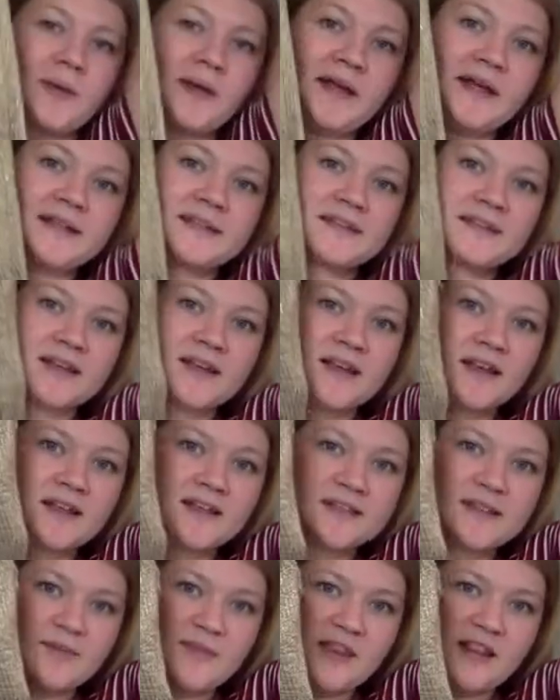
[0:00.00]
piece.
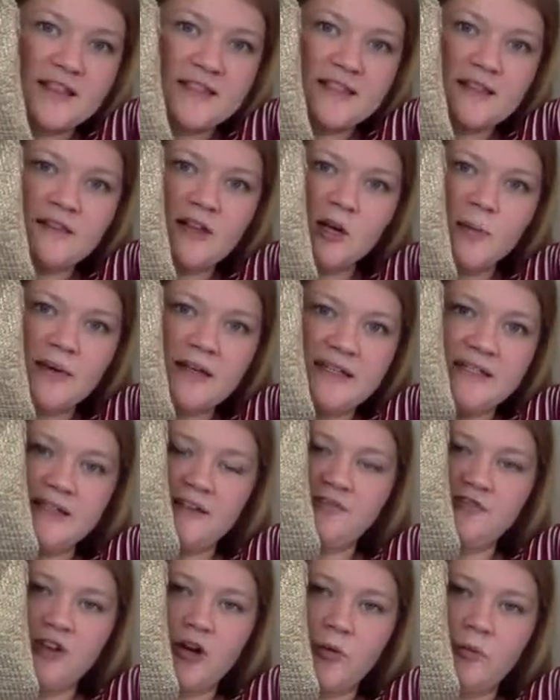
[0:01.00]
Something that's a little bit
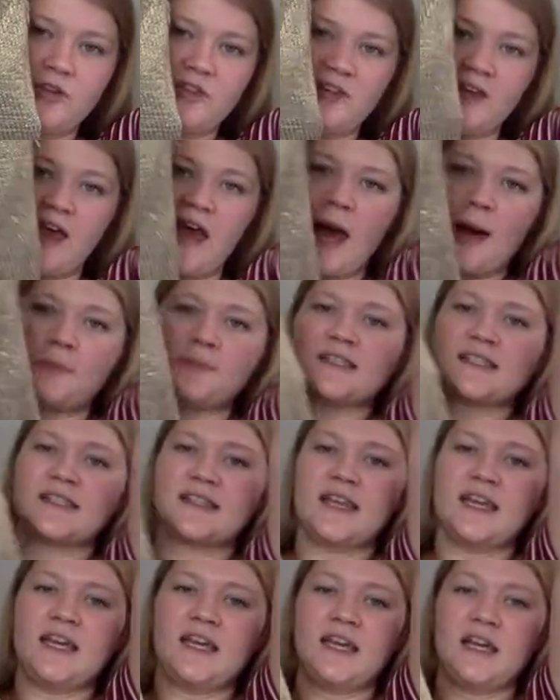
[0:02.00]
different with a cap
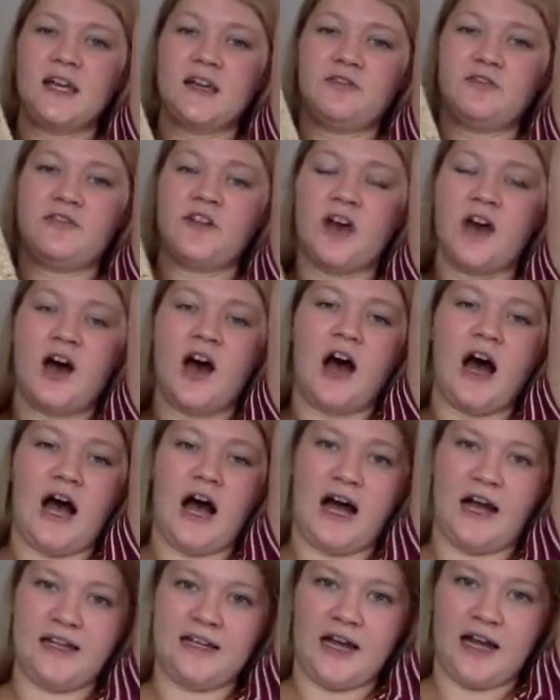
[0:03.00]
sleeve, a
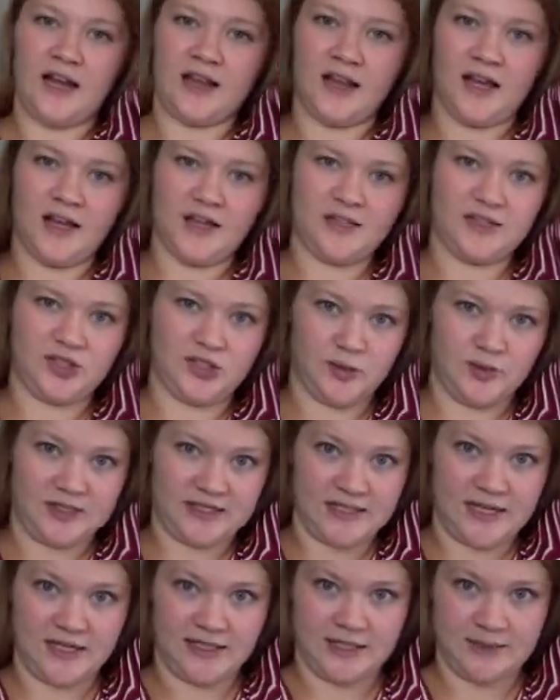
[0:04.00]
high neckline, so
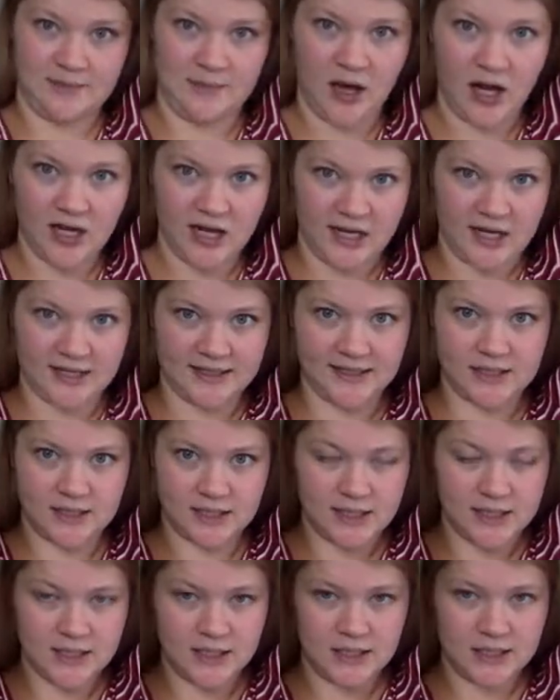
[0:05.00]
it's nice and
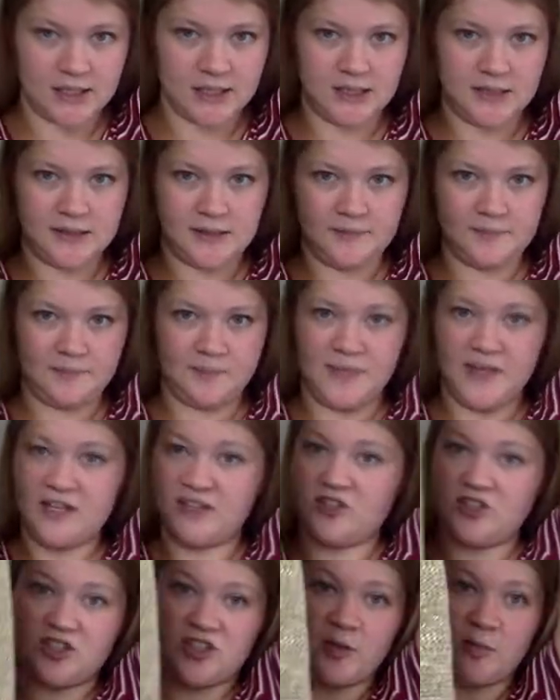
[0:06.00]
modest.
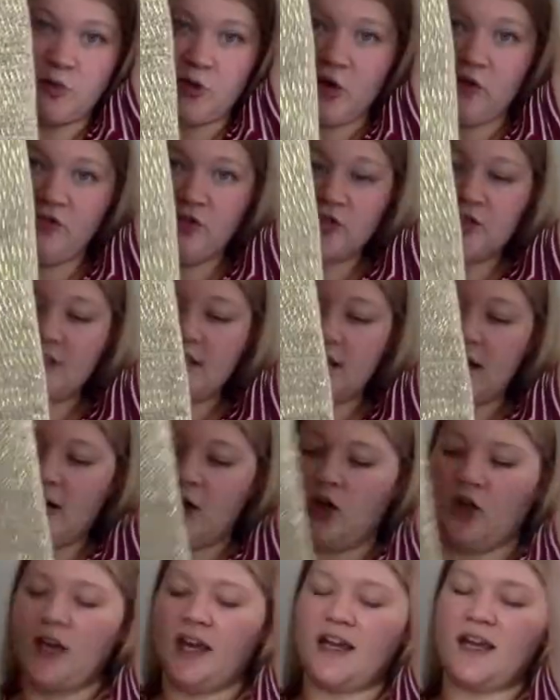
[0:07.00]
It's just a beautiful
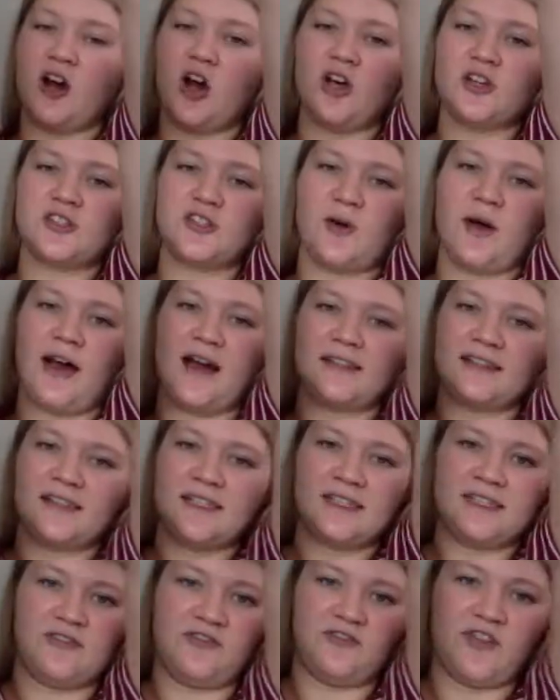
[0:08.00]
style. And it also has
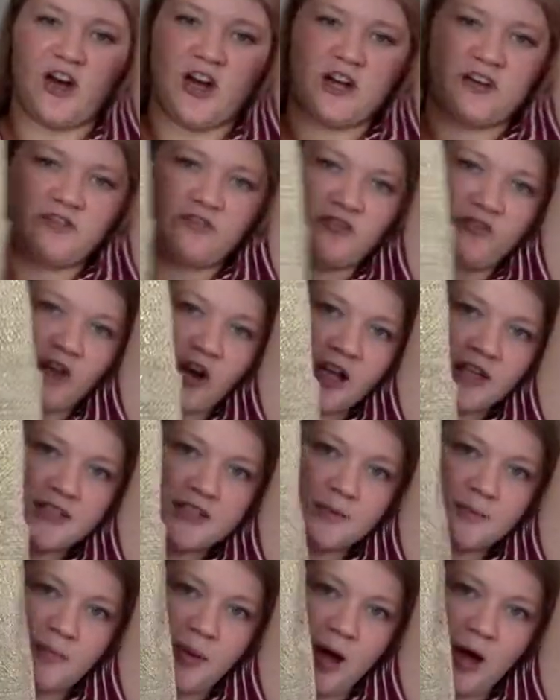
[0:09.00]
these fun
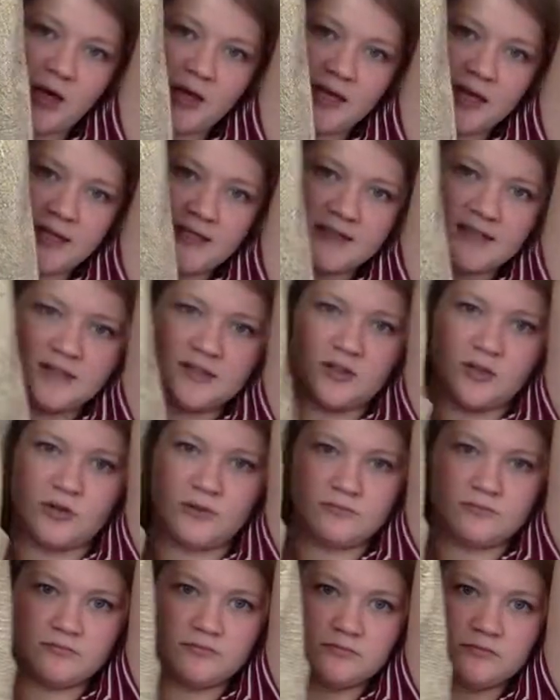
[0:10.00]
front pockets,
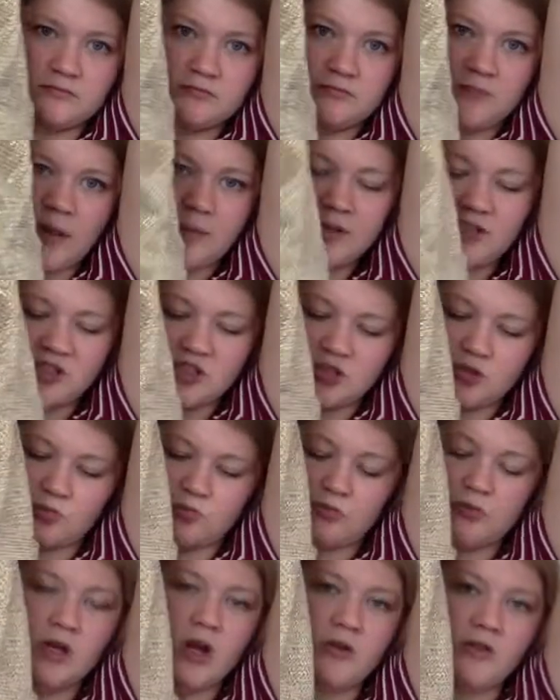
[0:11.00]
or maybe it's just,
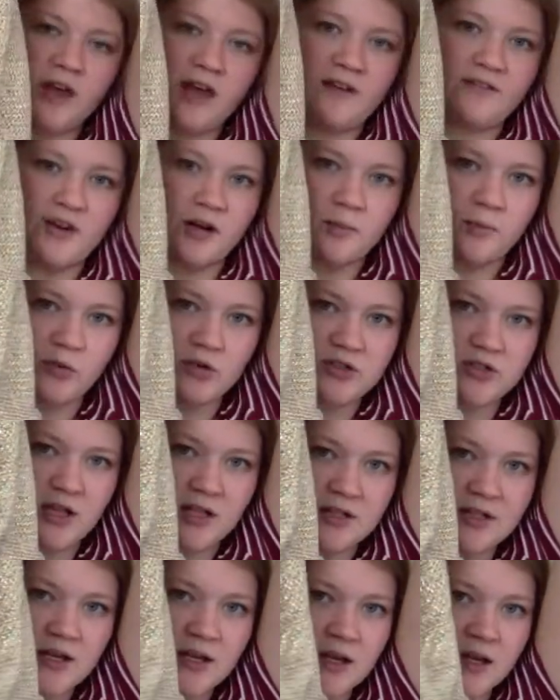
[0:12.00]
no, they have it on both
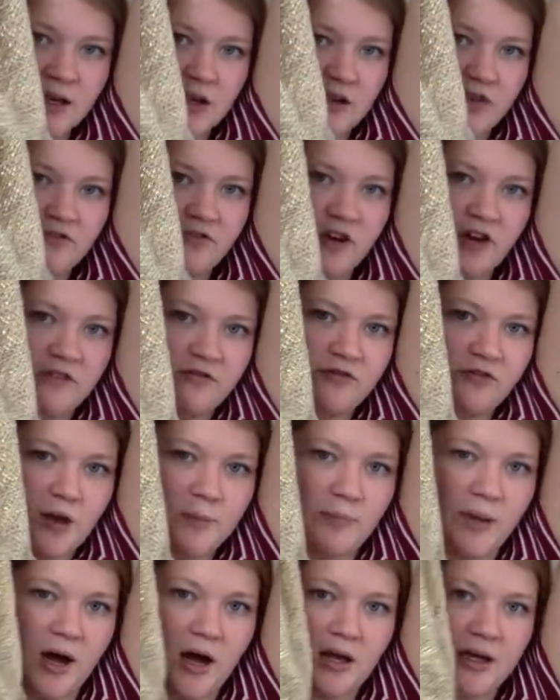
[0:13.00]
sides. Fun
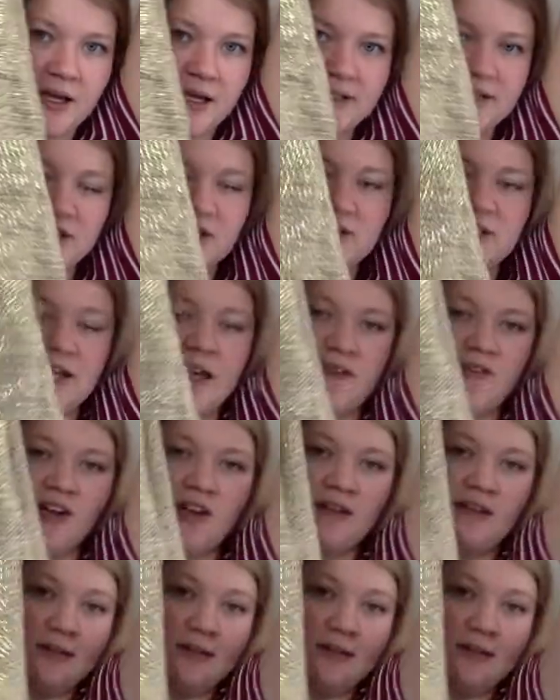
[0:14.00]
front pockets to give it a